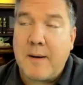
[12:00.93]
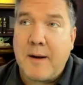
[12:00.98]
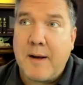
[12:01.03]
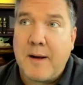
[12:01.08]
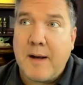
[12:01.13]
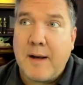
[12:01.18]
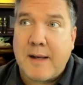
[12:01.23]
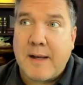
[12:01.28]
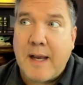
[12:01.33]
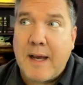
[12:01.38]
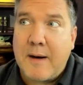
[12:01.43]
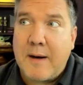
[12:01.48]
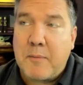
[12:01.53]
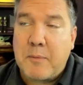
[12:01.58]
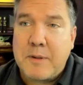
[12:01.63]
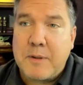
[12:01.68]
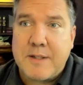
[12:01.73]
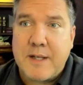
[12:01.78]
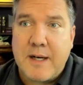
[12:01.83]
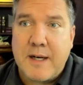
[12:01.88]
again,
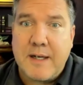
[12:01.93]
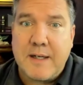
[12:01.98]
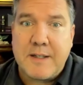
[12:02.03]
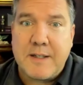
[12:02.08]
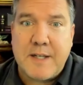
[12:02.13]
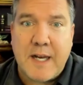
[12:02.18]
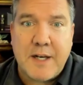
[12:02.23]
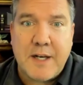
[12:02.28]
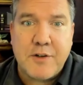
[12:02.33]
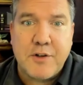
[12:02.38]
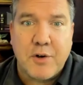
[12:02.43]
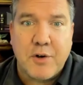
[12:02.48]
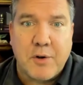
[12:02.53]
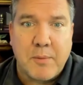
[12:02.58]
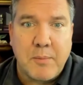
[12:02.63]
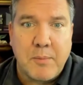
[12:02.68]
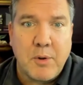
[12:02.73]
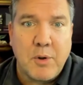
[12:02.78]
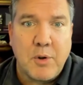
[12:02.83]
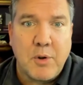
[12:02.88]
it was an
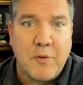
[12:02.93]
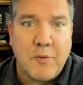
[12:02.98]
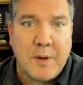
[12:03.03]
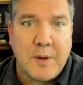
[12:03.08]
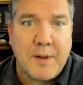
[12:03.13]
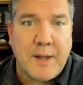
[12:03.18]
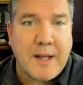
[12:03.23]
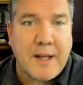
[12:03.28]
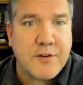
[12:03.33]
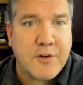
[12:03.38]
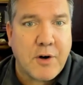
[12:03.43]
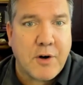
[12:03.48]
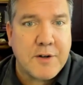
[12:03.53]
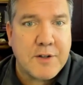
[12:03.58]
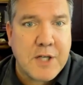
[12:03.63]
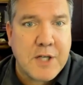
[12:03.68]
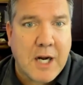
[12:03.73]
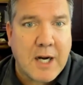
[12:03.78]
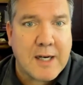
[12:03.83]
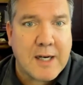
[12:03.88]
intentional move when they
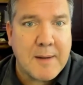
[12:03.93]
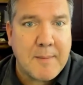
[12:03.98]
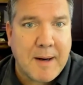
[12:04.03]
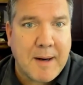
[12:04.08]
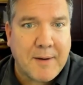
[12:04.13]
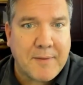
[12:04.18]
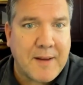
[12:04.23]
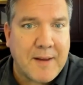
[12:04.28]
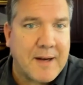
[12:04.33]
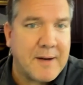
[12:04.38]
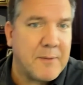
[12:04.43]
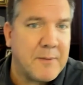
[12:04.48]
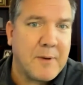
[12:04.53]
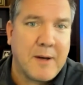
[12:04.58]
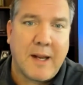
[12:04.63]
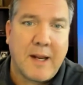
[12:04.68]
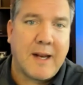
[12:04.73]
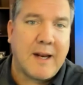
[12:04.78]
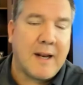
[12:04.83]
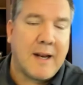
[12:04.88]
started talking about that.
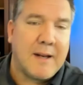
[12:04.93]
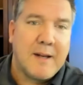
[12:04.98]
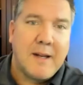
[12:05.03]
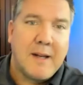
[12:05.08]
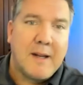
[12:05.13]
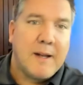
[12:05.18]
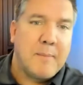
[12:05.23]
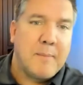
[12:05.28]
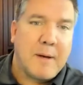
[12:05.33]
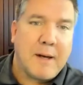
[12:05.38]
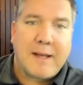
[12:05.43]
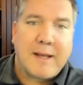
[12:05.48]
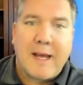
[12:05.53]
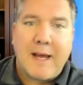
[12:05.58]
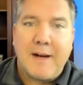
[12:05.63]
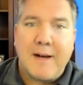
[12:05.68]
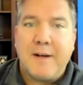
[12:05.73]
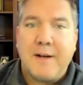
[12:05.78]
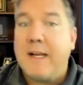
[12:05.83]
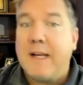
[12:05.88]
And I mean,
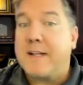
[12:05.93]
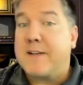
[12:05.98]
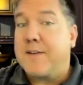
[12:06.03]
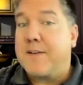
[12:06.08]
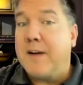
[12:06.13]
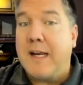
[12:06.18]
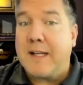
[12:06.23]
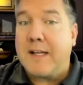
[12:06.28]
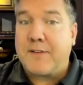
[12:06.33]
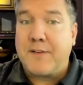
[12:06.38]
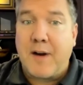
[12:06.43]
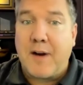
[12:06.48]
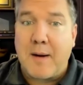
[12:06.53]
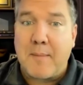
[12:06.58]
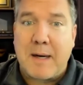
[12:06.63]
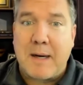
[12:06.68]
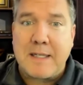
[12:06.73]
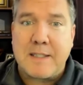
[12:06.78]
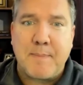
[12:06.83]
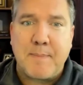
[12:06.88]
again, it's
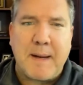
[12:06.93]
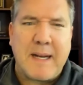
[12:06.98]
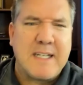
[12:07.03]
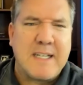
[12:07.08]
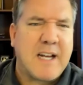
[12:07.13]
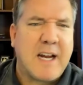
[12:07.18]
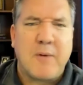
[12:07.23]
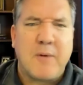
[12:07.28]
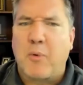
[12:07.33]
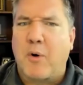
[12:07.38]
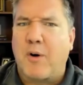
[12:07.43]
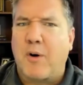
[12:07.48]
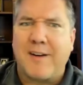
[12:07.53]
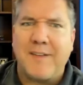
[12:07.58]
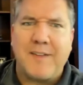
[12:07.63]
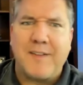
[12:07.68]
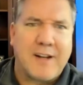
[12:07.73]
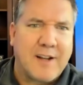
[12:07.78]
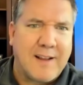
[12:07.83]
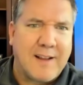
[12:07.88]
not my space. I
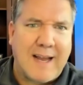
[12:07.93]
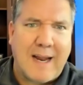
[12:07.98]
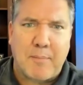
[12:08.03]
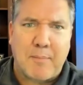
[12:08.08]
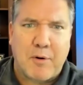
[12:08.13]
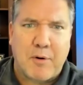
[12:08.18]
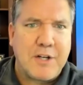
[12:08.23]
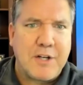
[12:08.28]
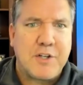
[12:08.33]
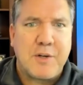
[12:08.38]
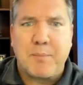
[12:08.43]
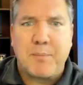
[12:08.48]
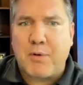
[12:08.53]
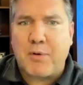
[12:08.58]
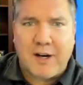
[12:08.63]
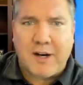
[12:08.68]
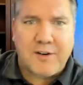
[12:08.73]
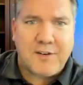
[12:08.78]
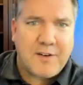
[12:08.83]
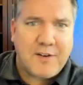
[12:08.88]
work in the collaboration
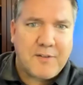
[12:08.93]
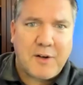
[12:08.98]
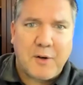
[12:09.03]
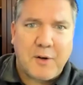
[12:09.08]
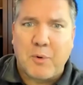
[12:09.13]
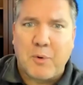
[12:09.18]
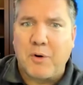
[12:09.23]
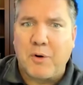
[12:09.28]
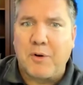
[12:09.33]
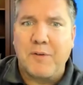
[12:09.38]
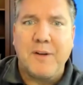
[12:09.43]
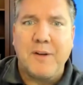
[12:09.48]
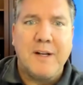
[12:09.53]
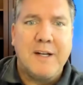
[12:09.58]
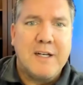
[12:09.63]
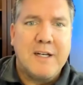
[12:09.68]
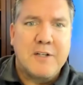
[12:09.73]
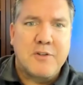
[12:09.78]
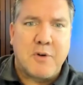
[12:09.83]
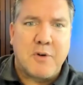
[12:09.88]
productivity world.
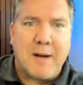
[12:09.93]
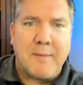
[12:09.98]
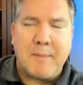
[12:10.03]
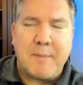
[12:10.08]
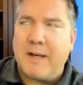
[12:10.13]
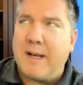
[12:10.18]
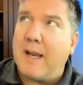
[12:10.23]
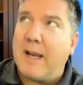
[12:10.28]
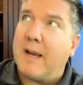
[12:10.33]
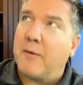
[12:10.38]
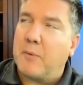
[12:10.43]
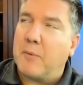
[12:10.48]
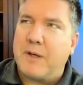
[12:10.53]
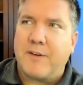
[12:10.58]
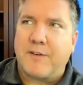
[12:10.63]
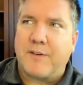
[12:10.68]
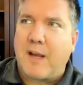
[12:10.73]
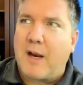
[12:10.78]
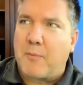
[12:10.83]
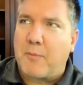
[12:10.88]
So we
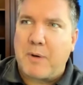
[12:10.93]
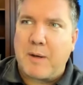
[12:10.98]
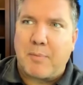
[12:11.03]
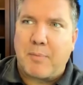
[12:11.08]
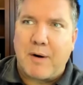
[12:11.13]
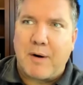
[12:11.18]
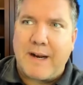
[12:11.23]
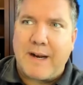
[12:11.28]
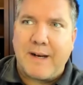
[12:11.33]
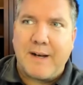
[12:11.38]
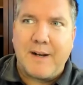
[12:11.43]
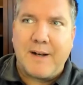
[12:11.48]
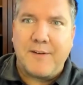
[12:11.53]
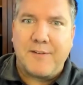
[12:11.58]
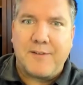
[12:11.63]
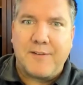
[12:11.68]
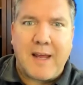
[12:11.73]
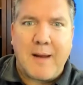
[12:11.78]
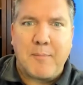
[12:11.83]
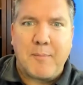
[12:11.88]
just got rebranded
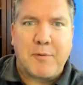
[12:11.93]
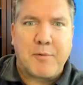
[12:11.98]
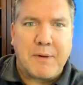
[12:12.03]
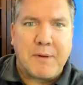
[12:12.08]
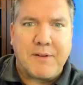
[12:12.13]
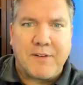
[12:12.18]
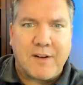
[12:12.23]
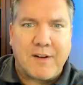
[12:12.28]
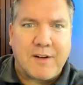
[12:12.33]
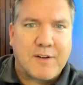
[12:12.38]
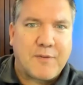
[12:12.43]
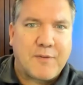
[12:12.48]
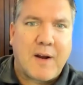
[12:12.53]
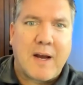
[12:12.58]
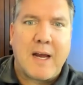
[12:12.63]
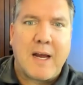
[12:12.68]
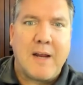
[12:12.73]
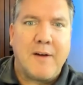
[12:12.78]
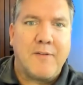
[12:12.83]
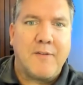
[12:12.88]
as
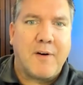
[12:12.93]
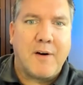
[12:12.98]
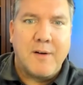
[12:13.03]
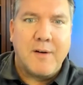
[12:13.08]
M365. Yeah, I